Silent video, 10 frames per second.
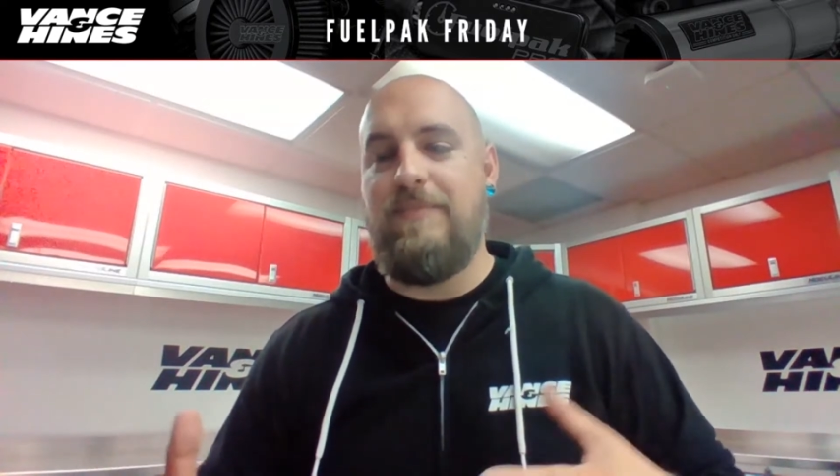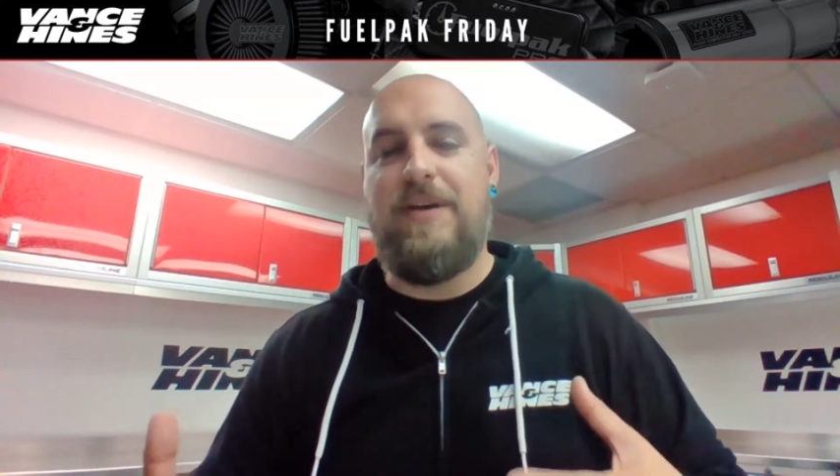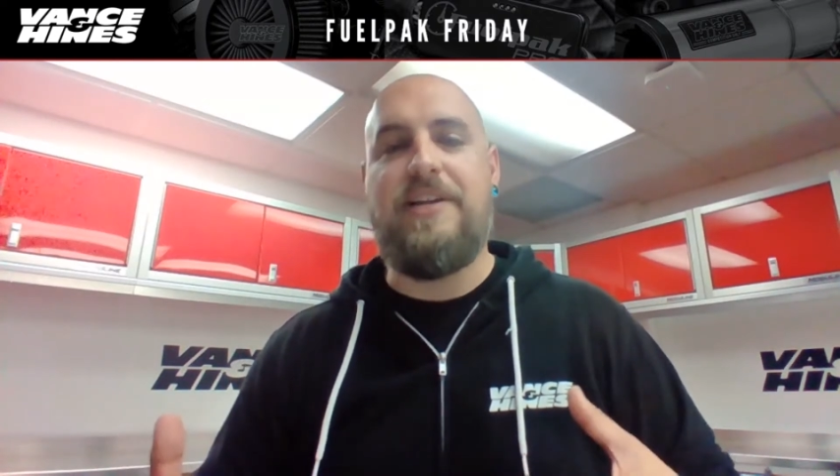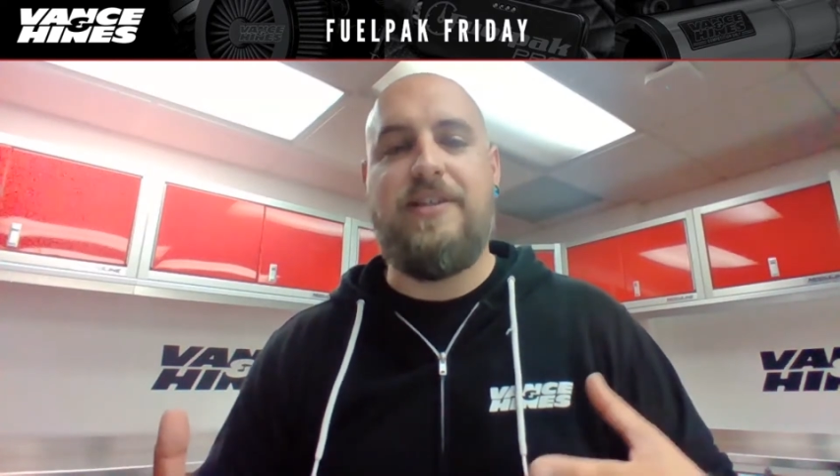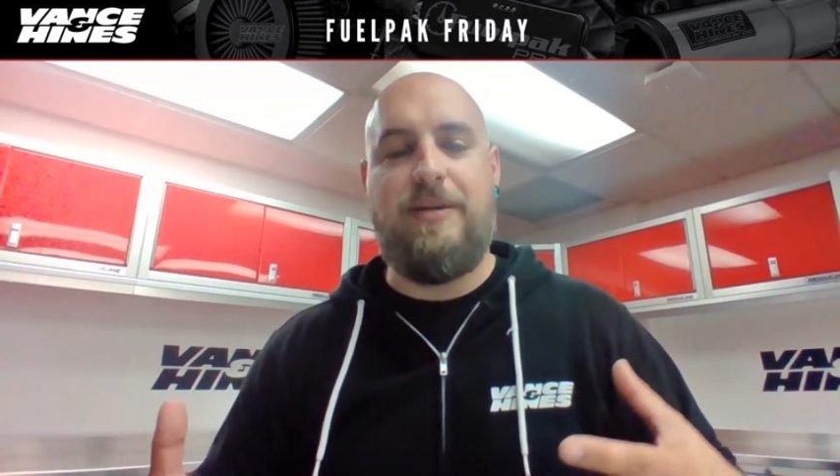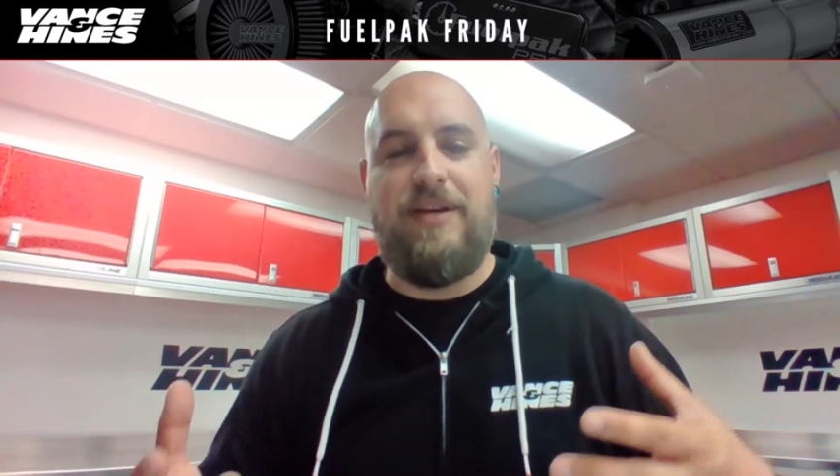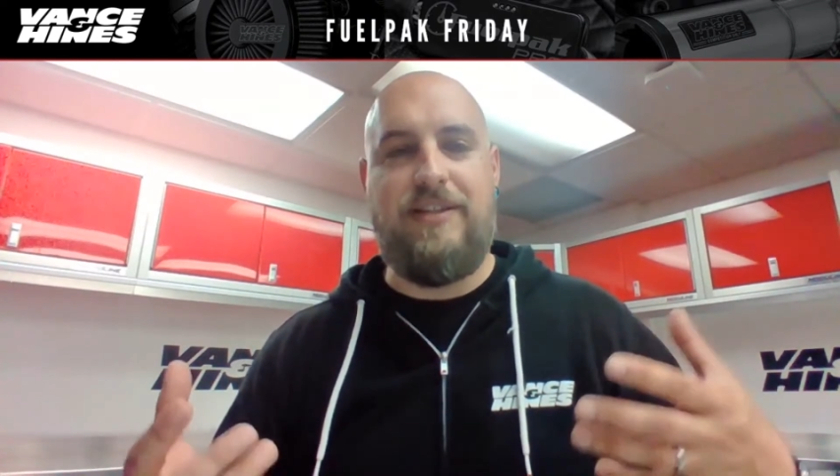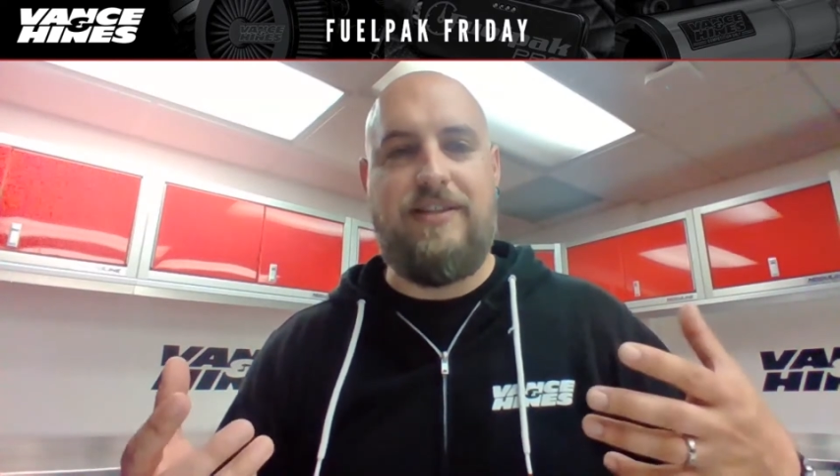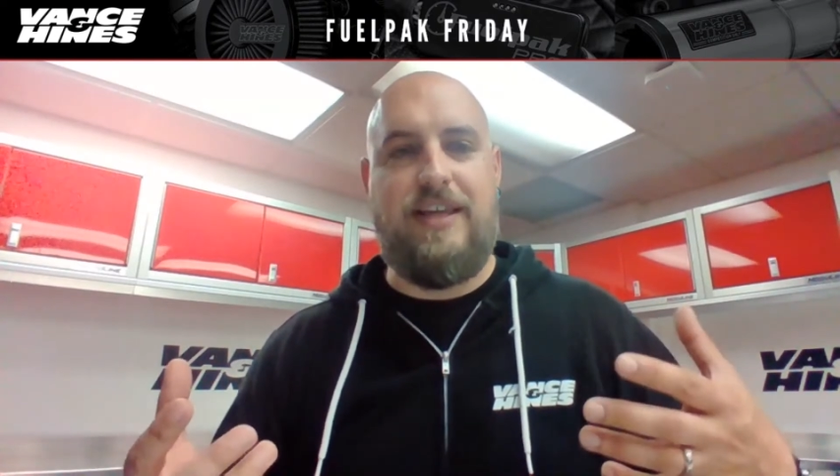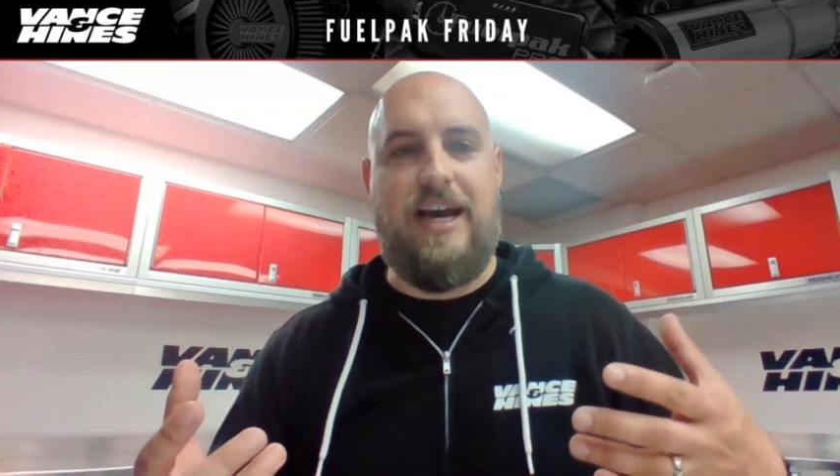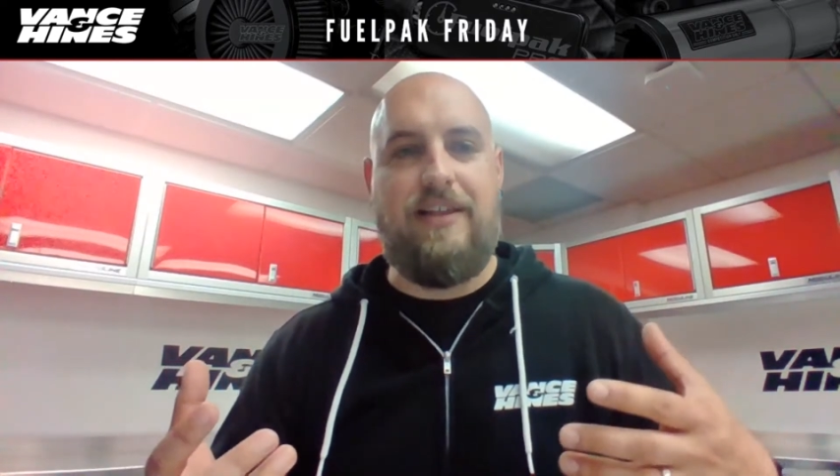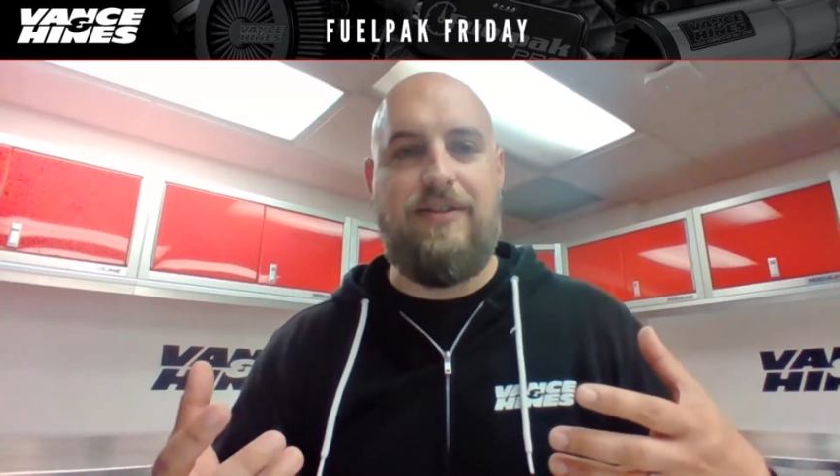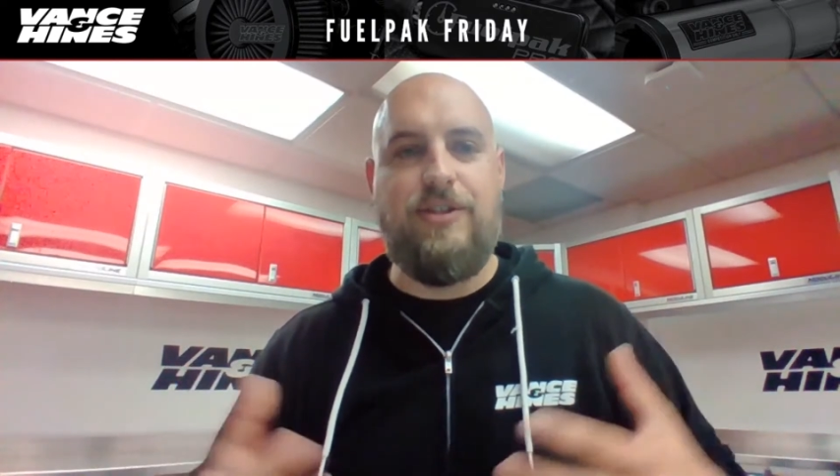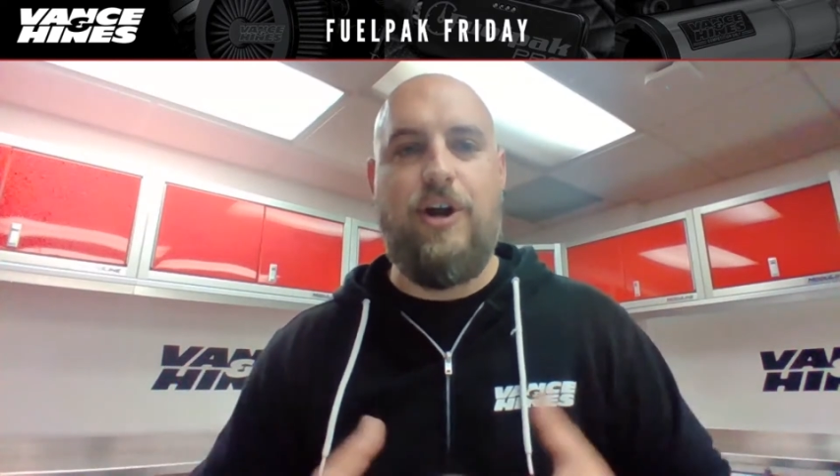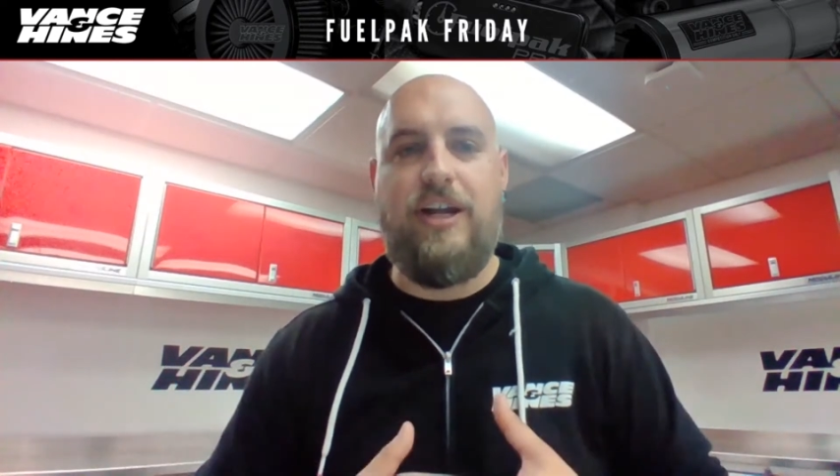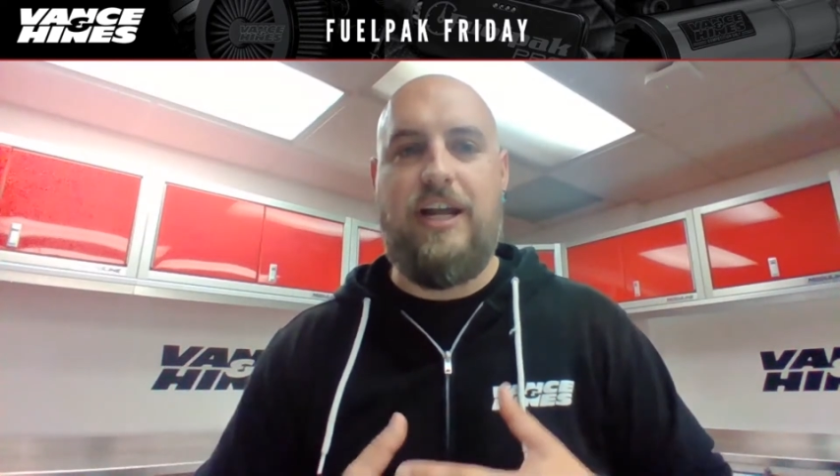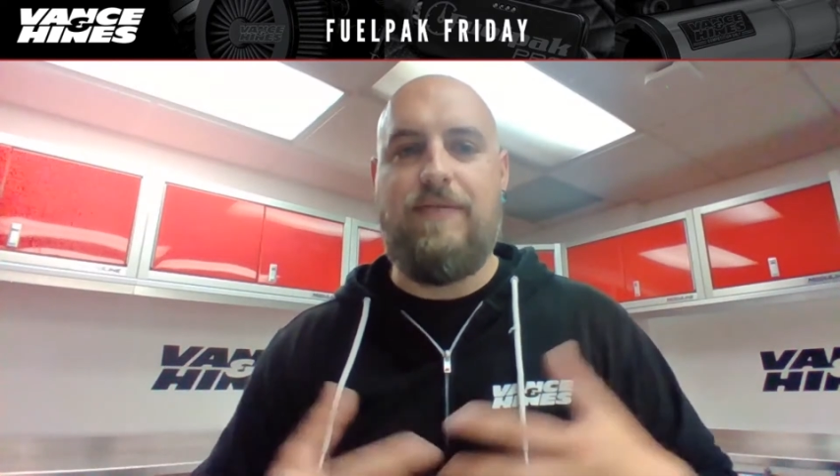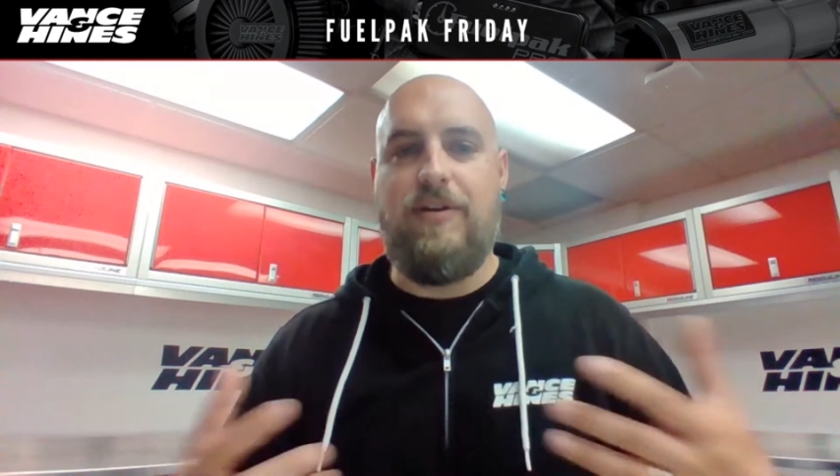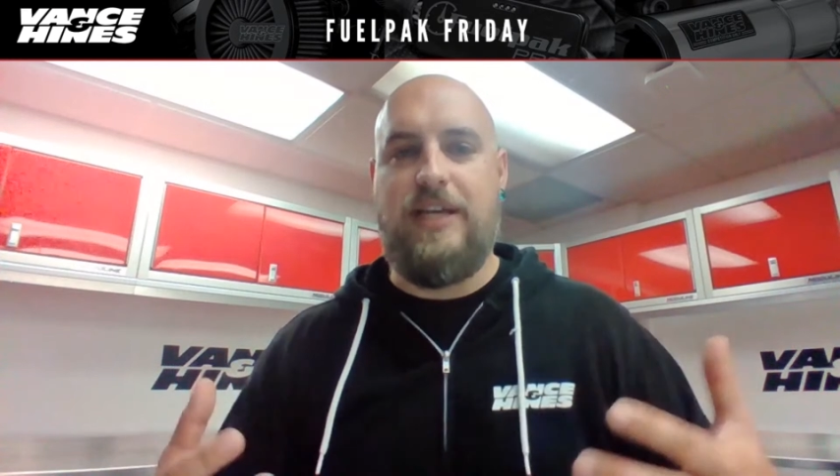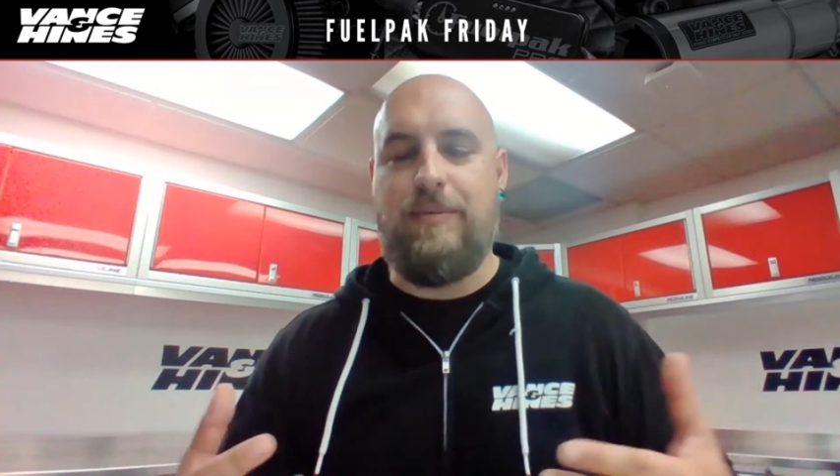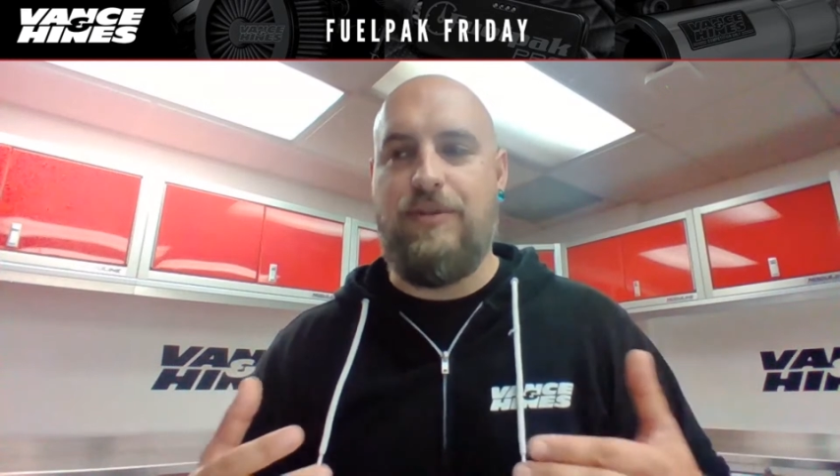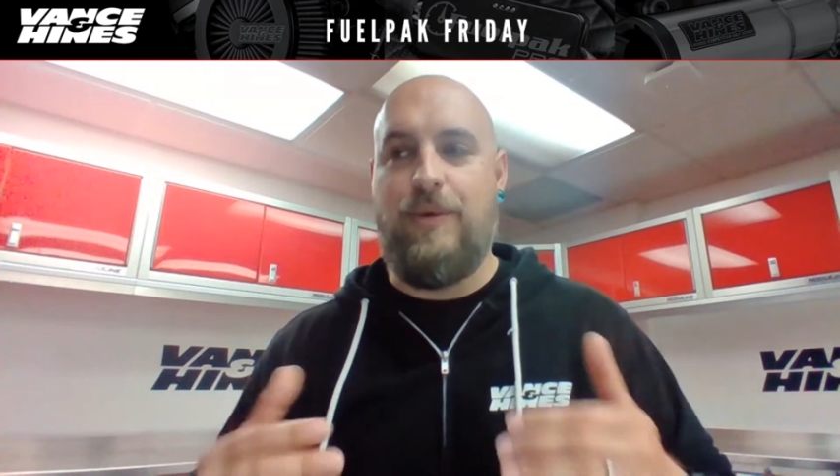It basically means that the target AFR table